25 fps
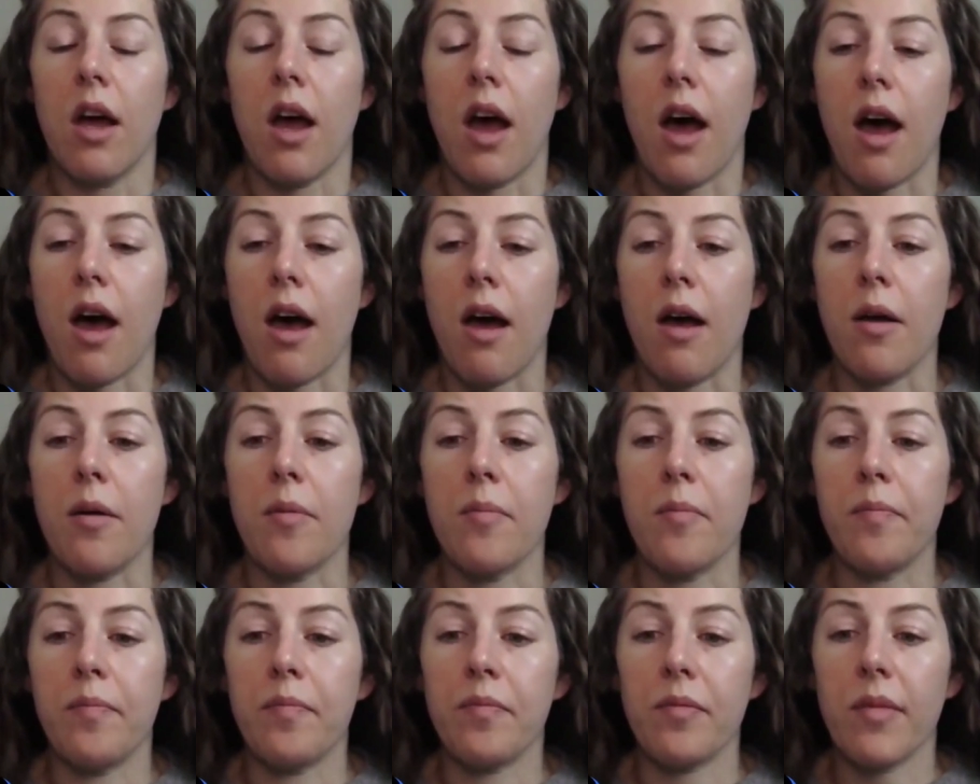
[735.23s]

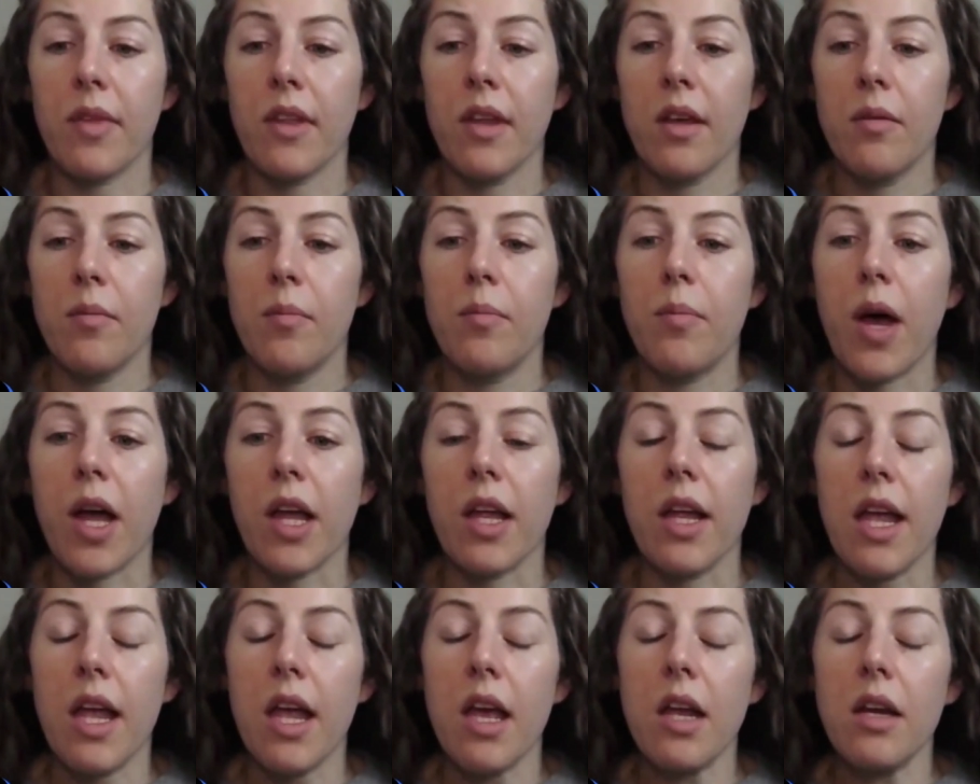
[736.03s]

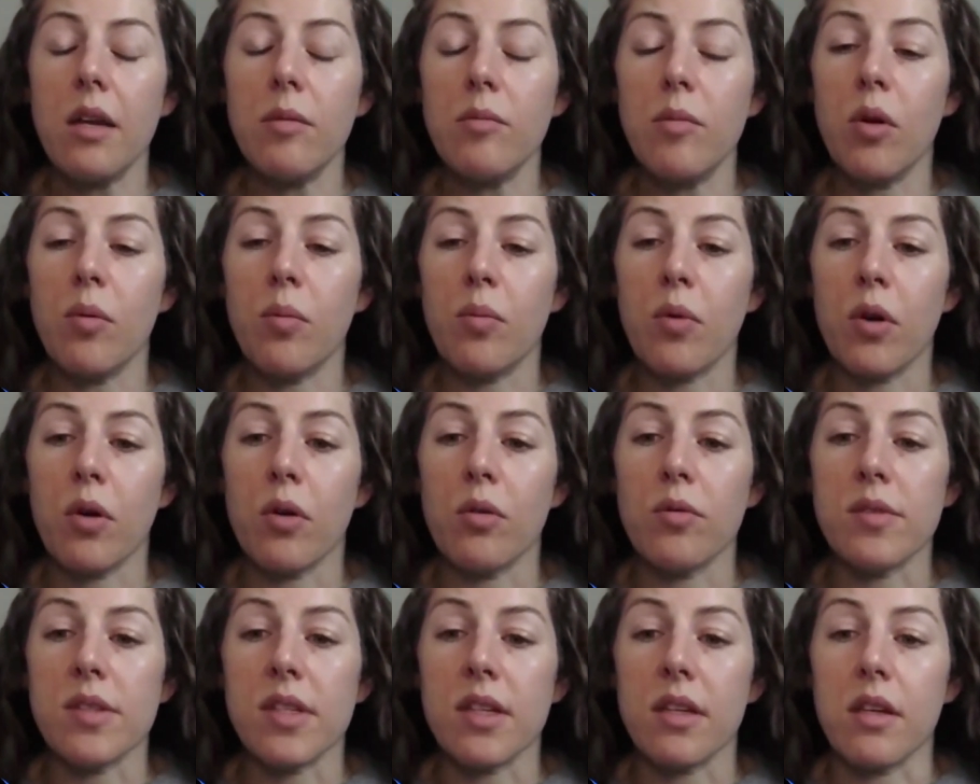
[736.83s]
But
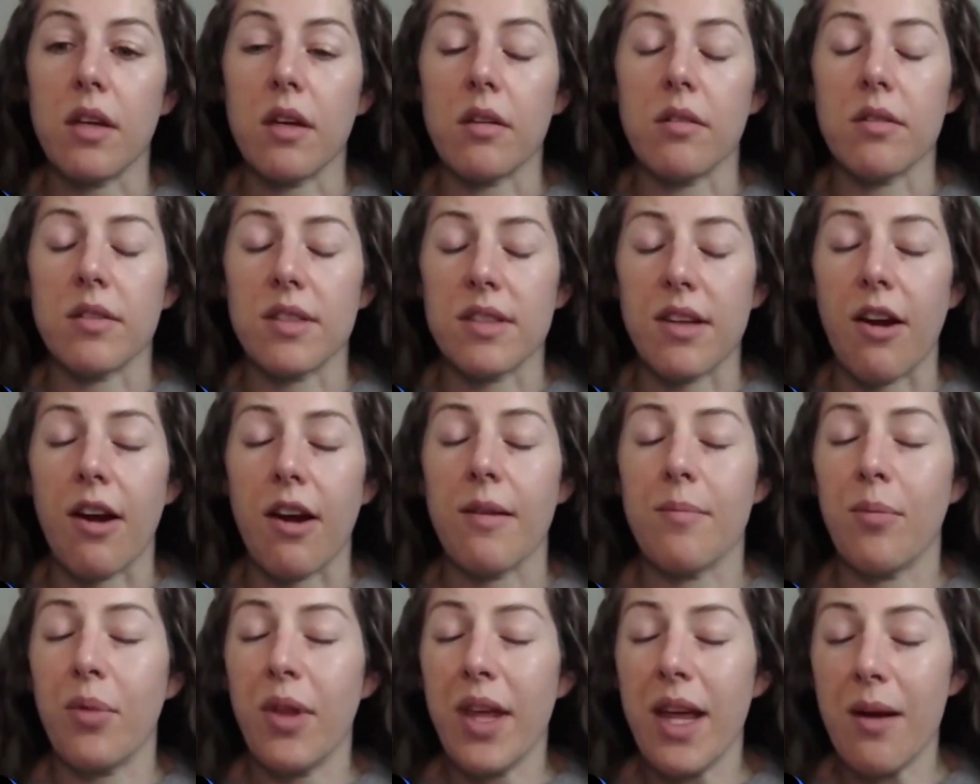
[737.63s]

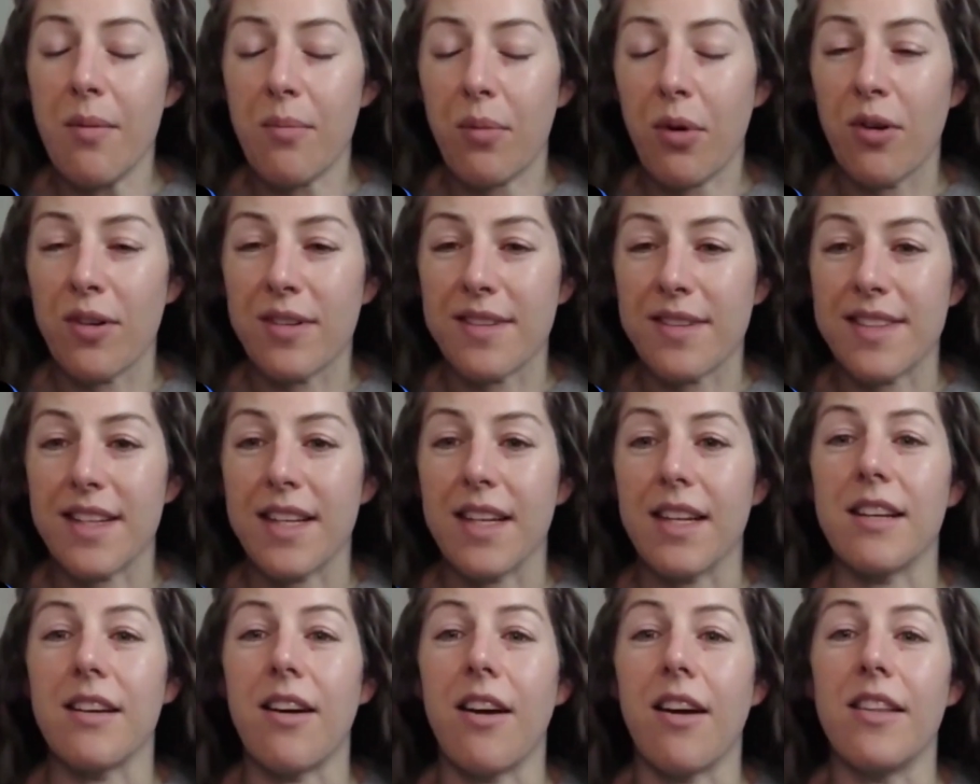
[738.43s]
plant
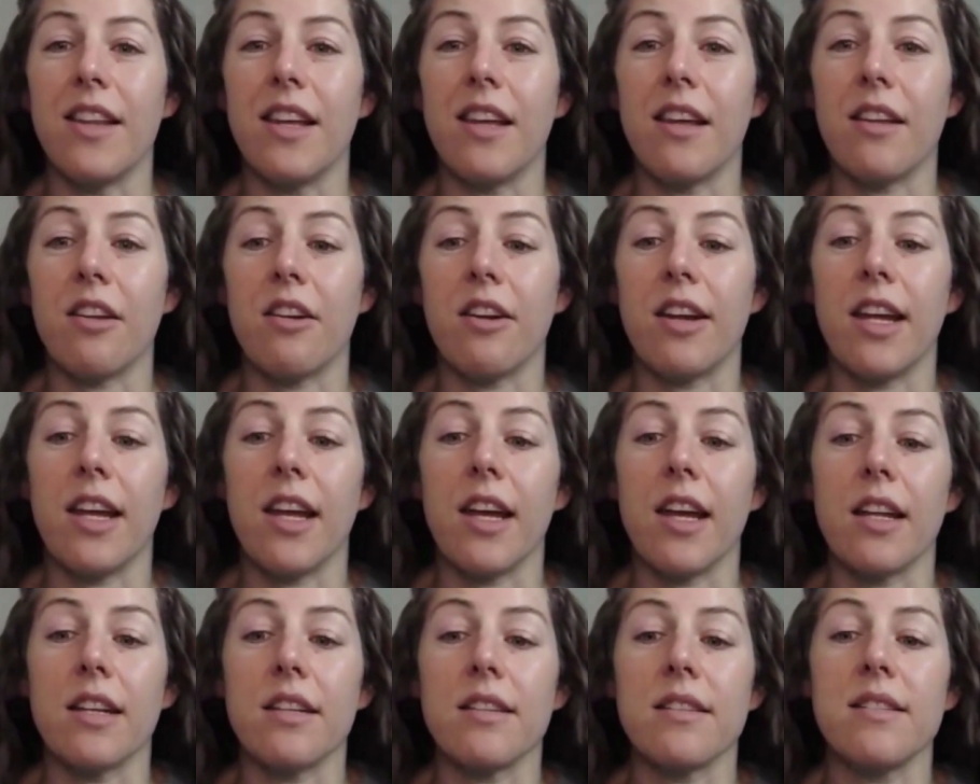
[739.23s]
protein, on the other
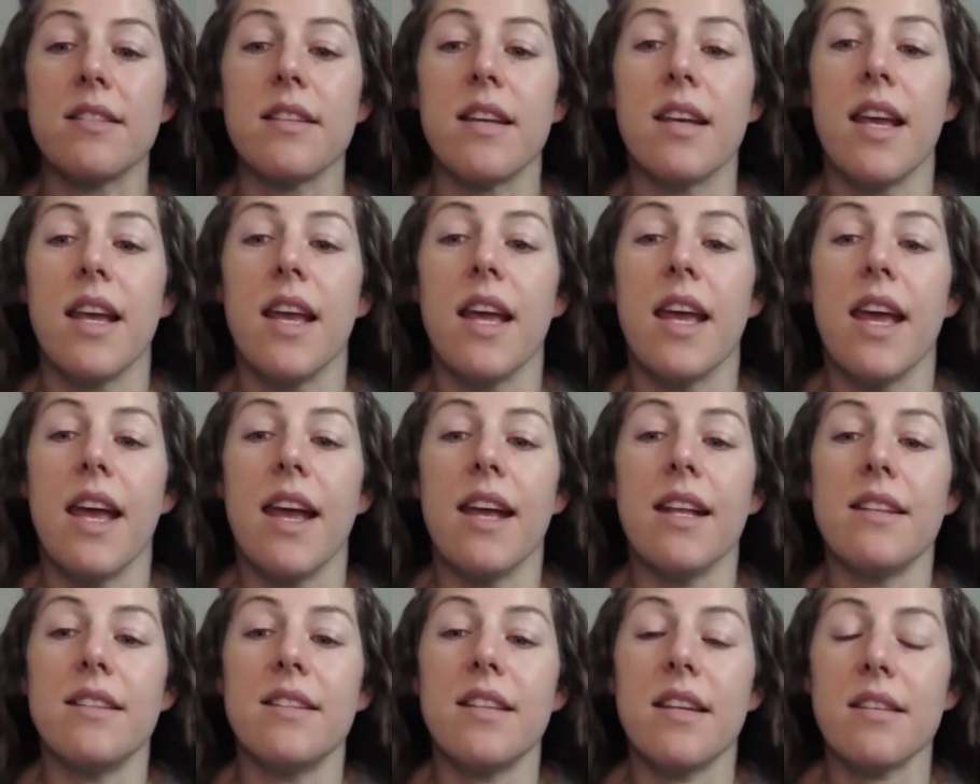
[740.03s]
hand,
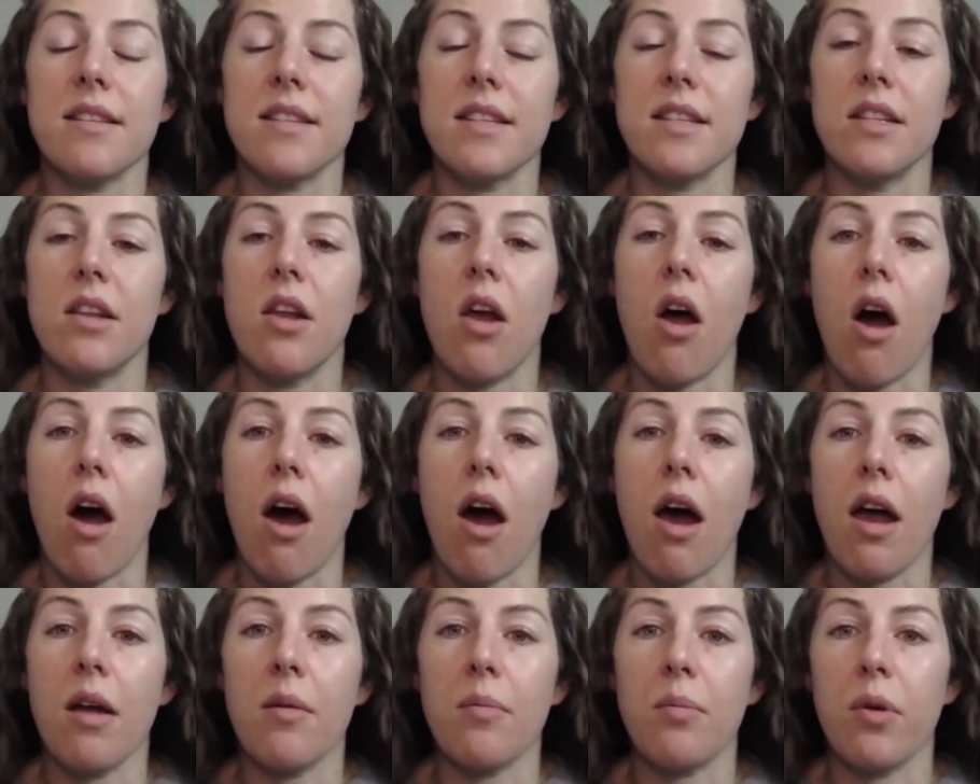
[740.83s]
it does
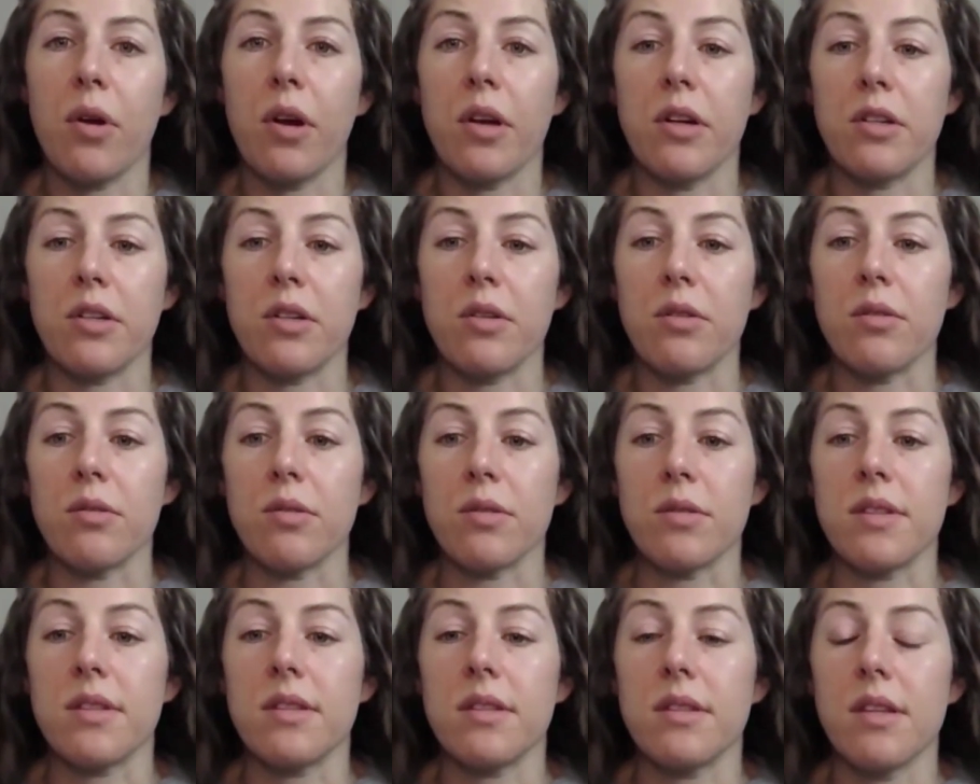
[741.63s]
not
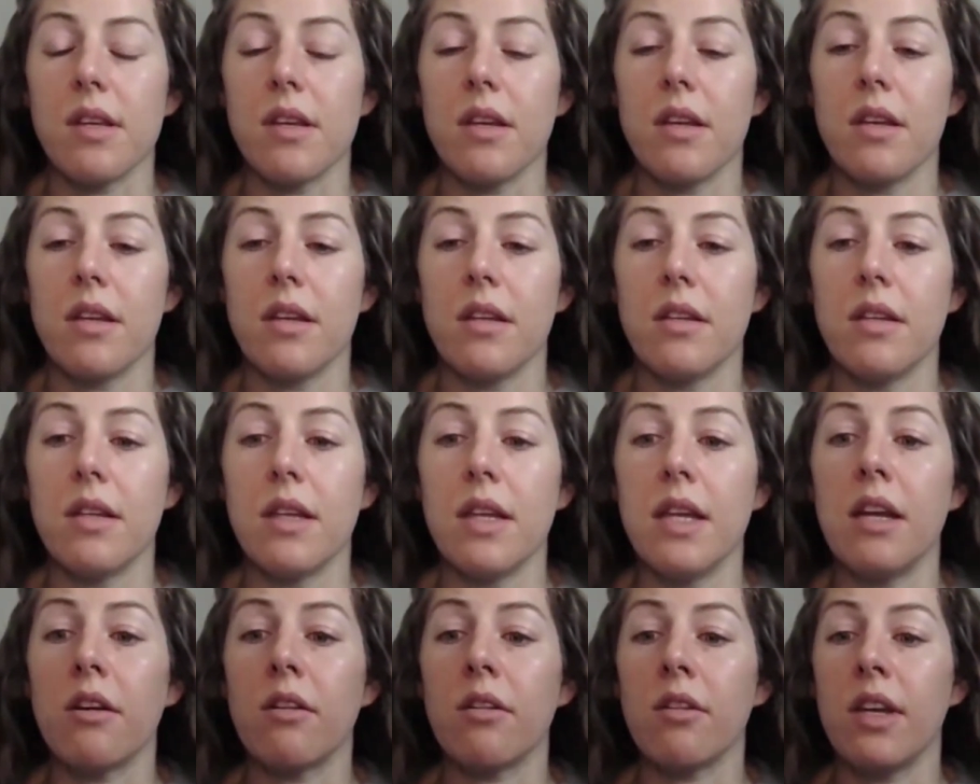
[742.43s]
produce
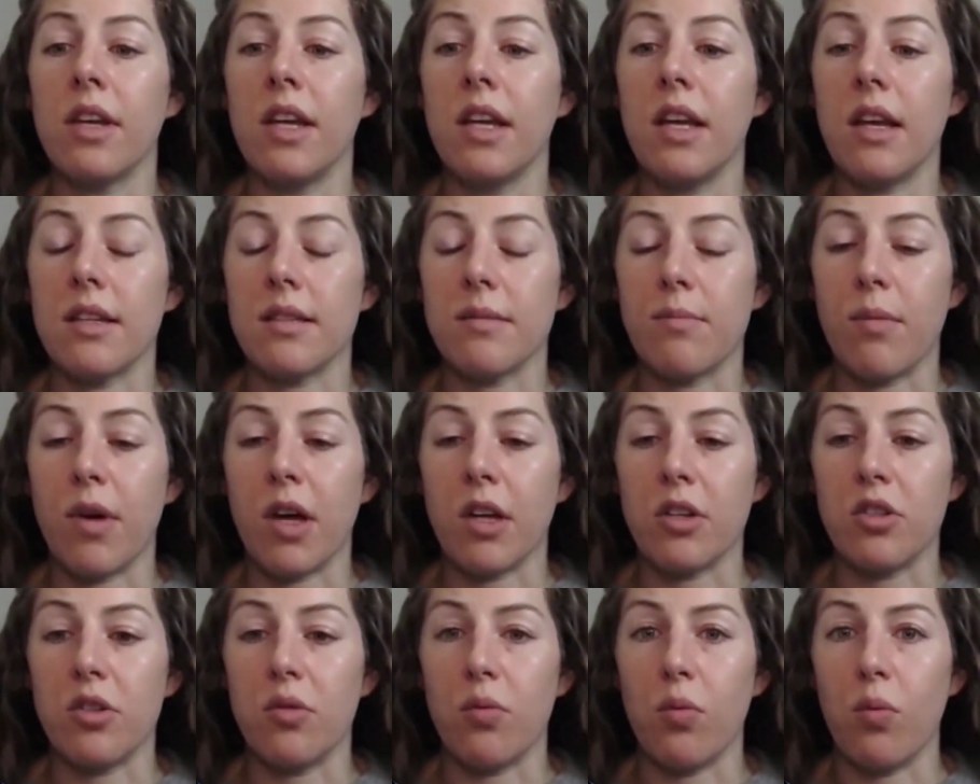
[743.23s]
nearly as
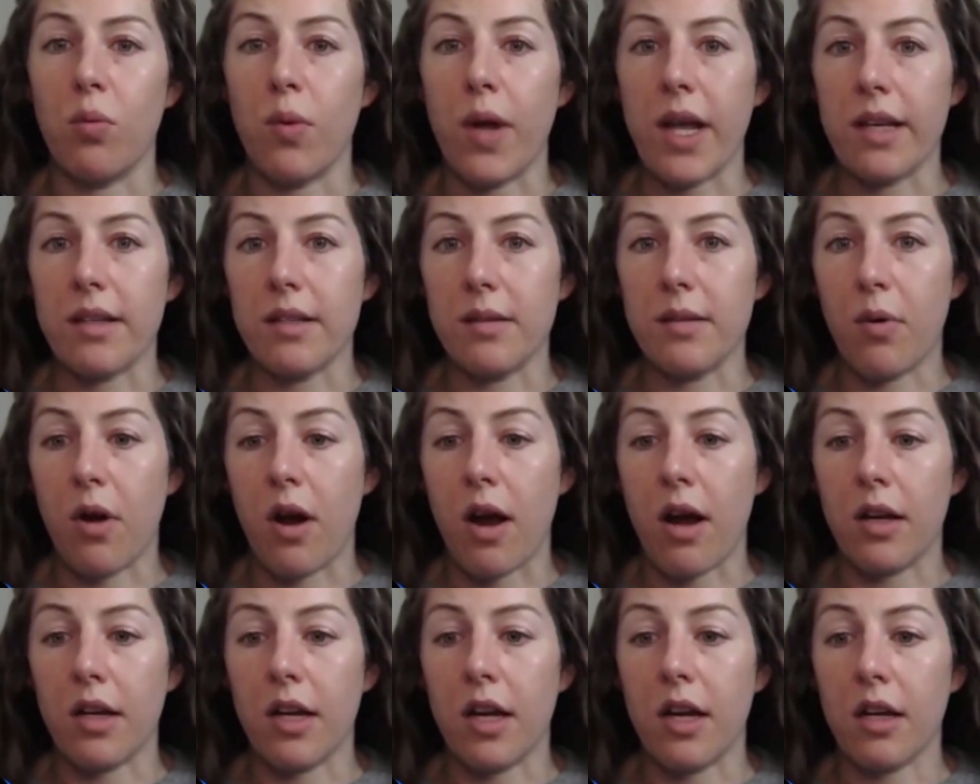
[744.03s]
much waste
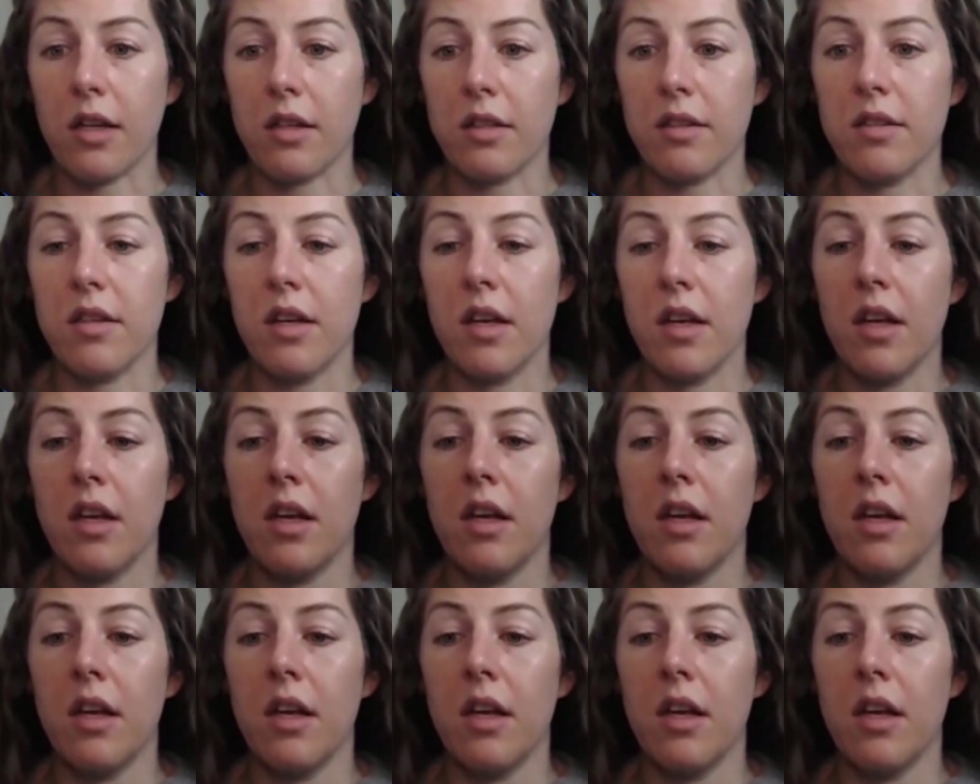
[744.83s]
product.